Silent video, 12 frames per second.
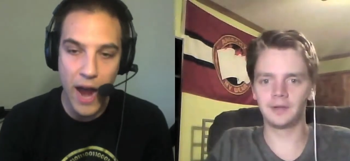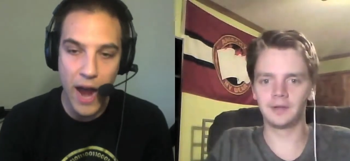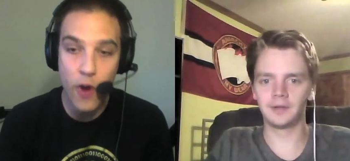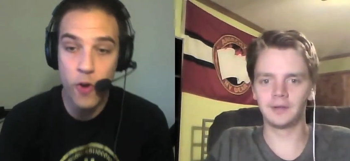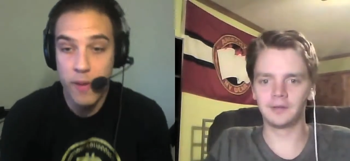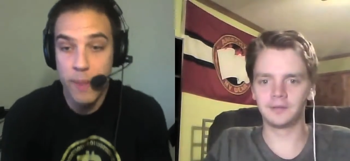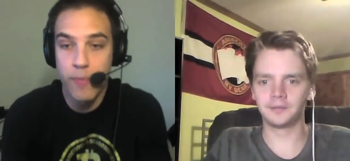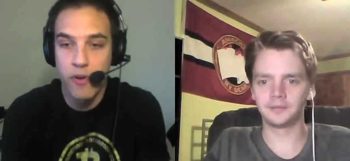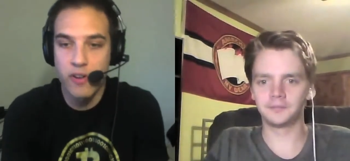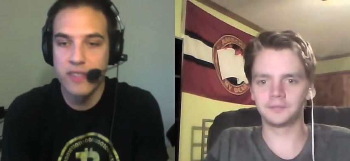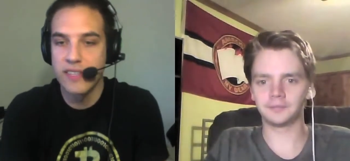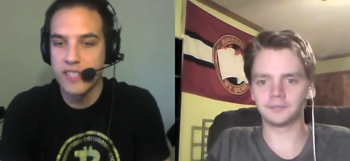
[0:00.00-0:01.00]
Speaker 1: I would be
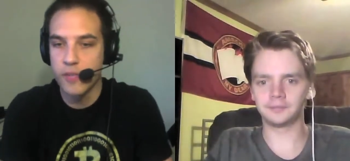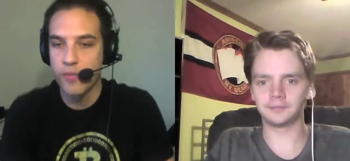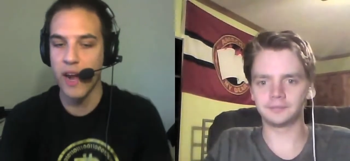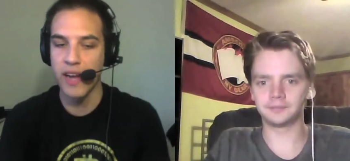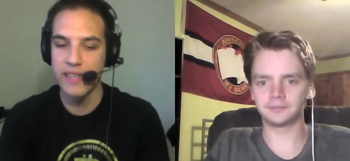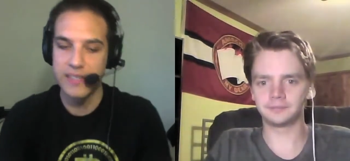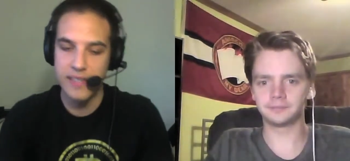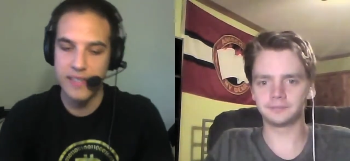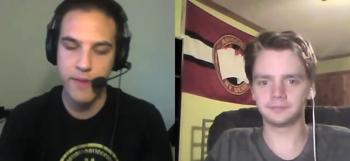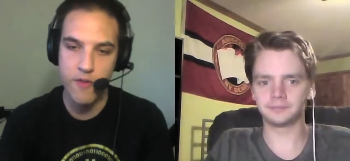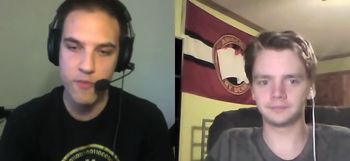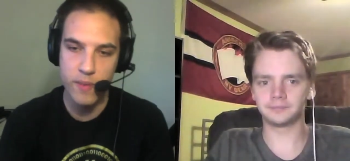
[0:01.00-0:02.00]
personally surprised
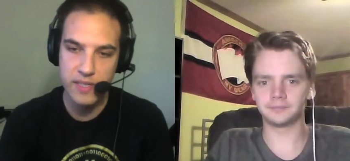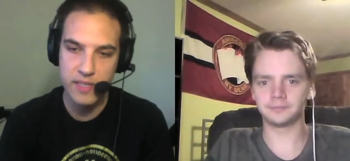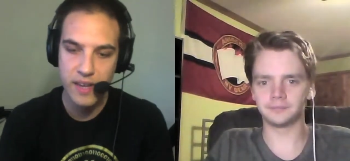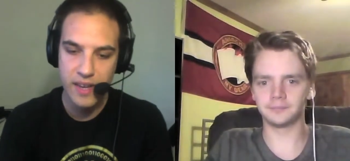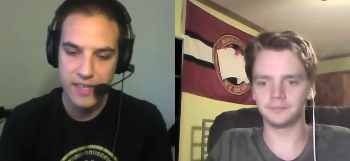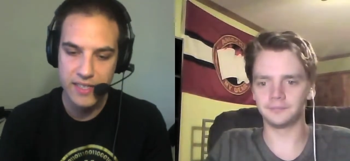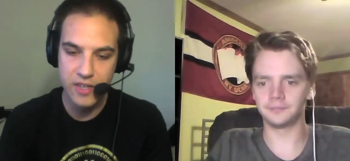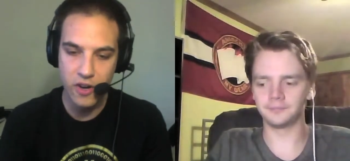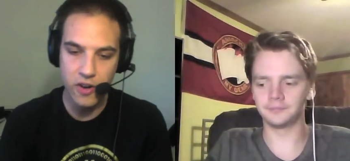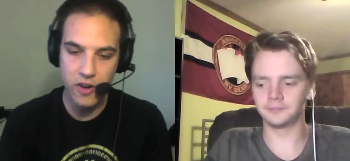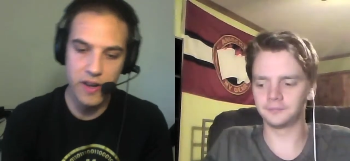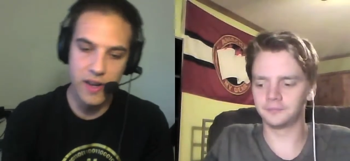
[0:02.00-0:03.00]
if governments
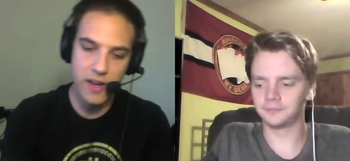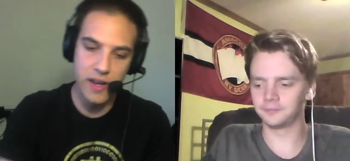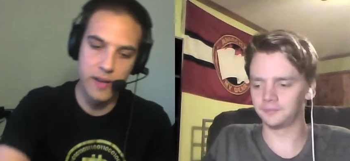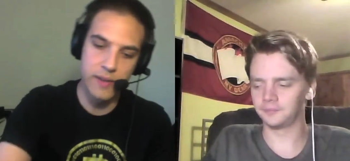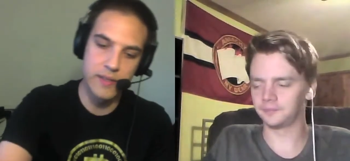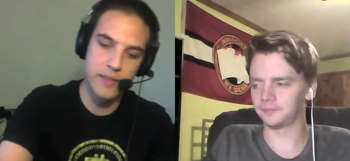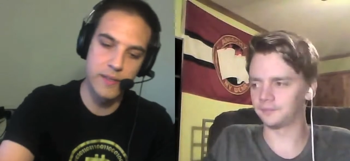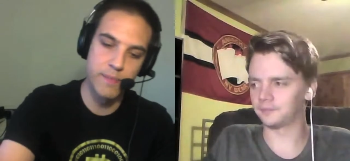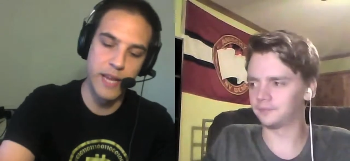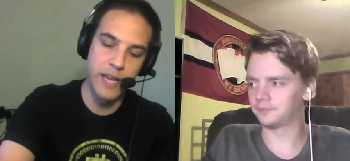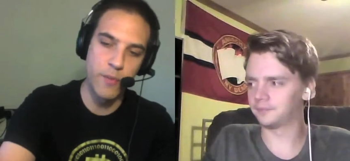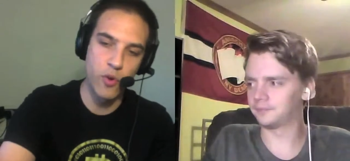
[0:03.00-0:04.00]
start uh,
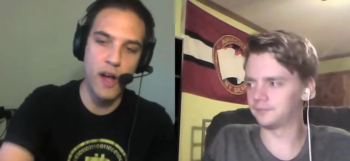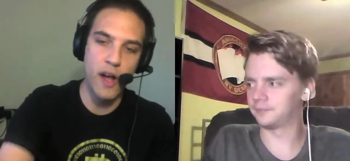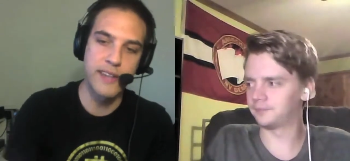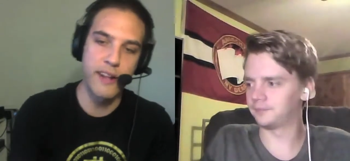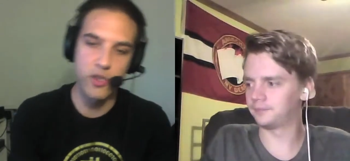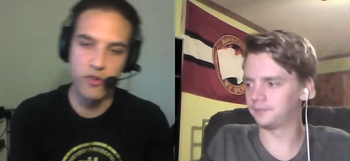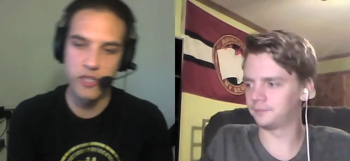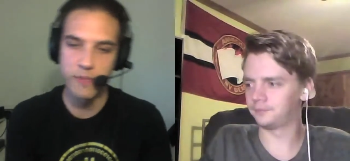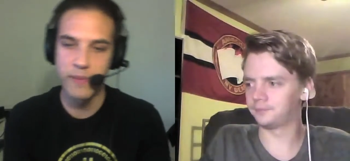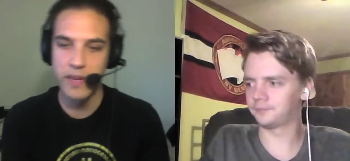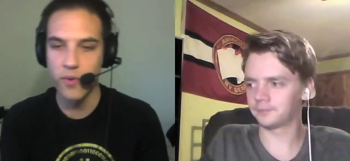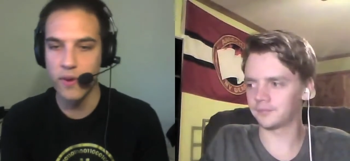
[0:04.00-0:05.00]
being more hostile
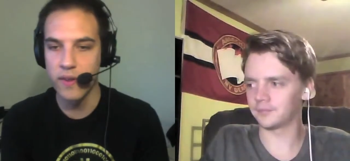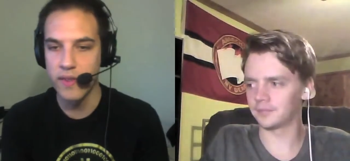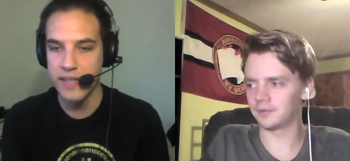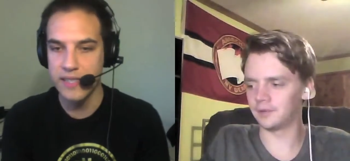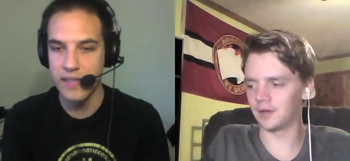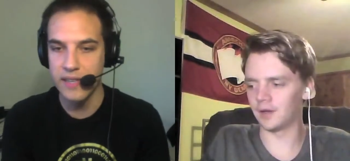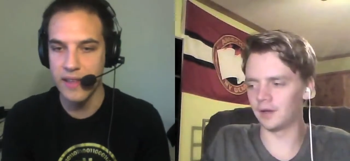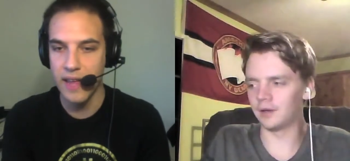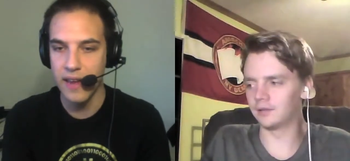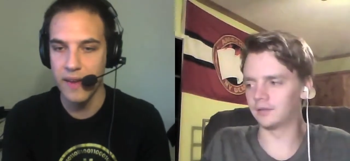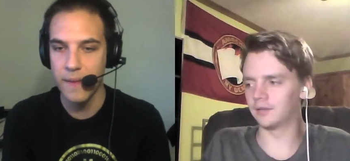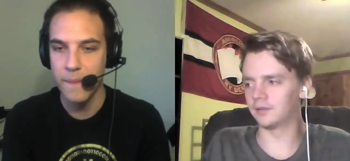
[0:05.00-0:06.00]
towards Bitcoin thanks to yeah,
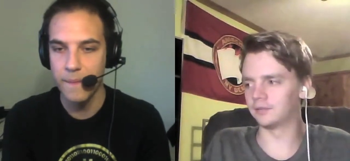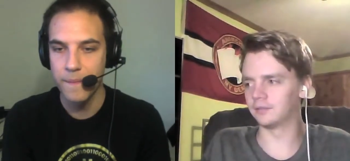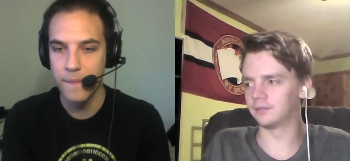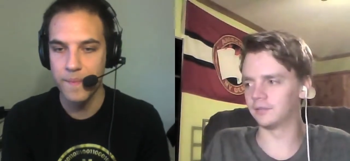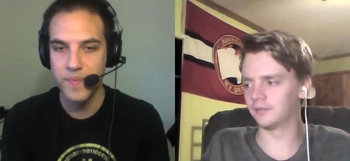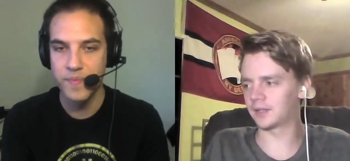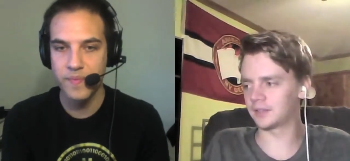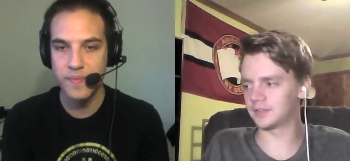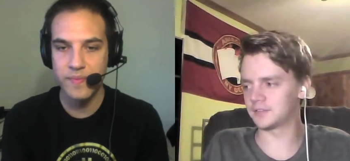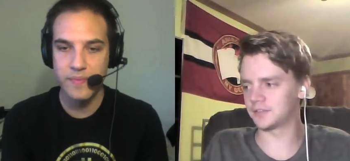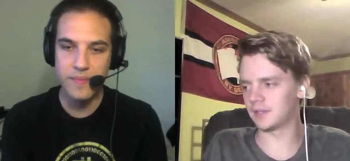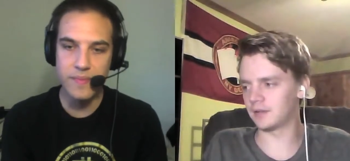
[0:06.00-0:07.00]
that.
Speaker 2: Yeah. And, and
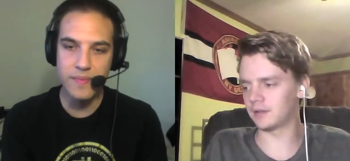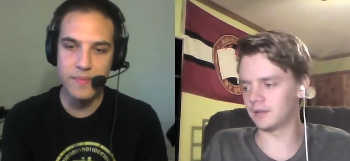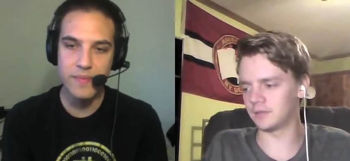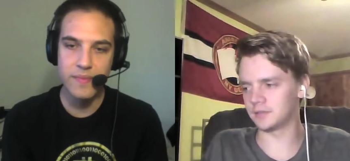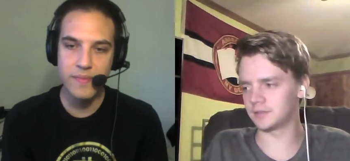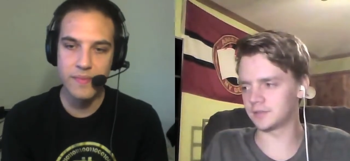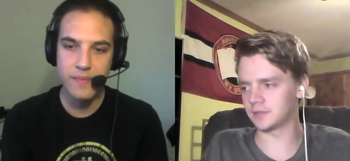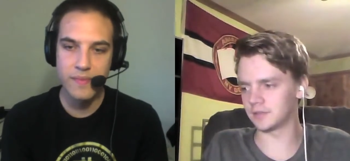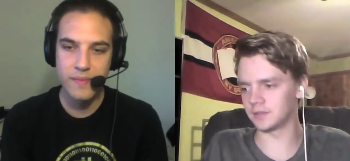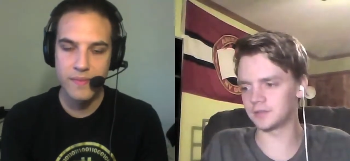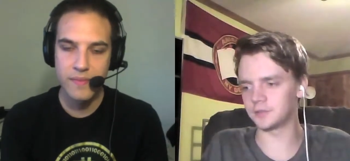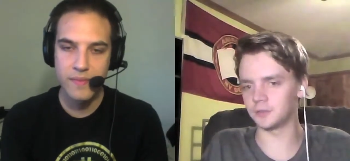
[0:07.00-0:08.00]
like I said, in
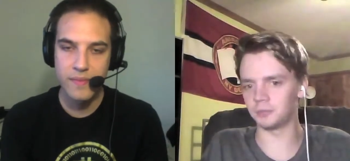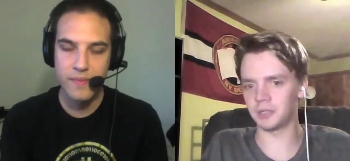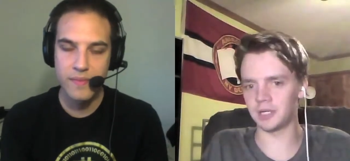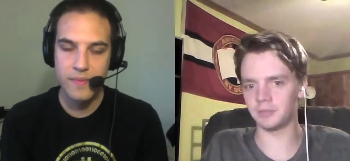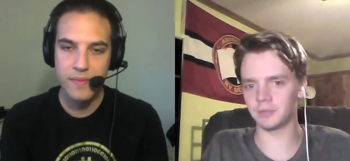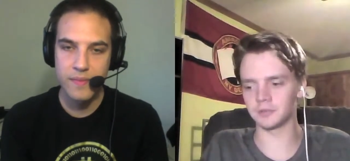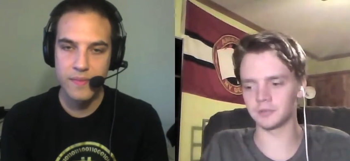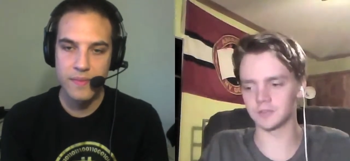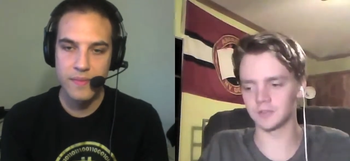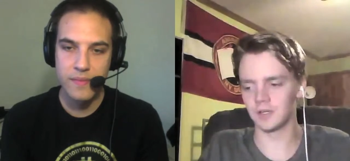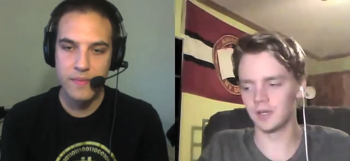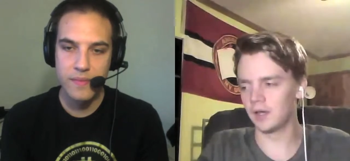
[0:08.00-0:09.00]
these, in these two
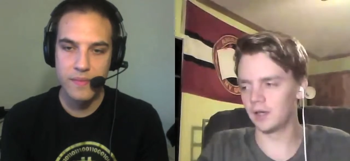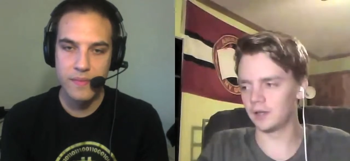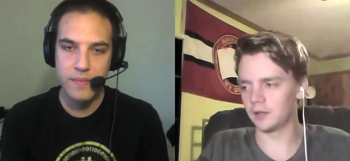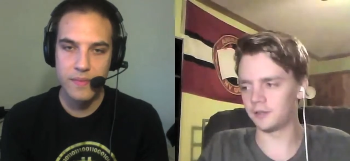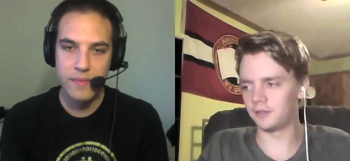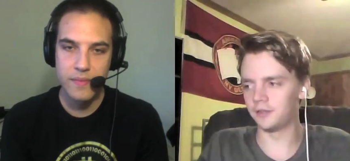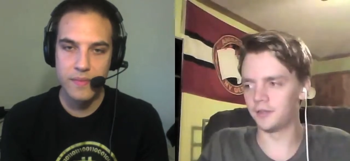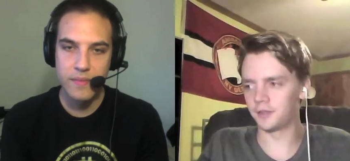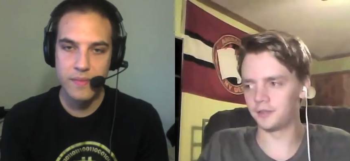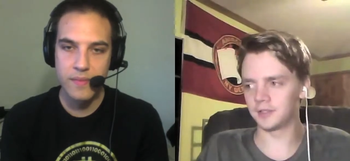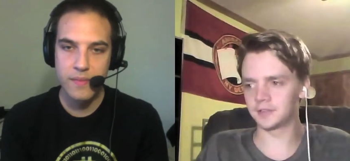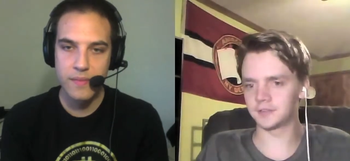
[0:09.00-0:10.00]
papers, the,
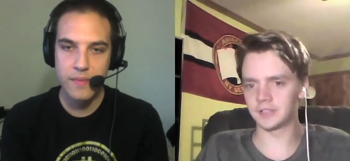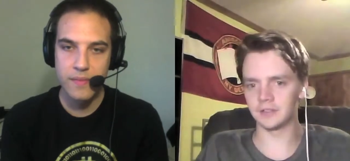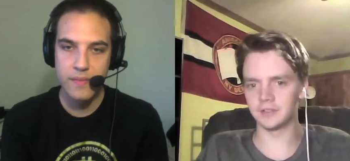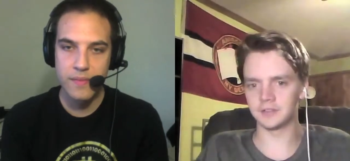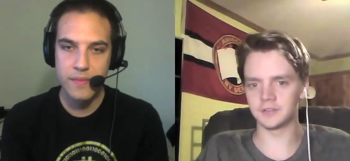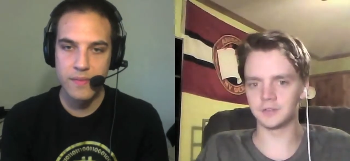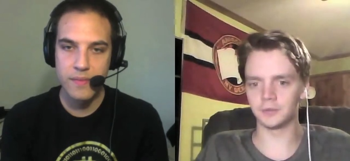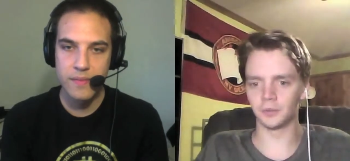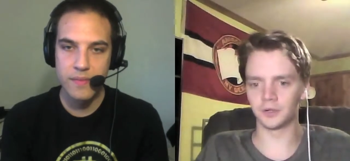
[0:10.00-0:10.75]
the things that these two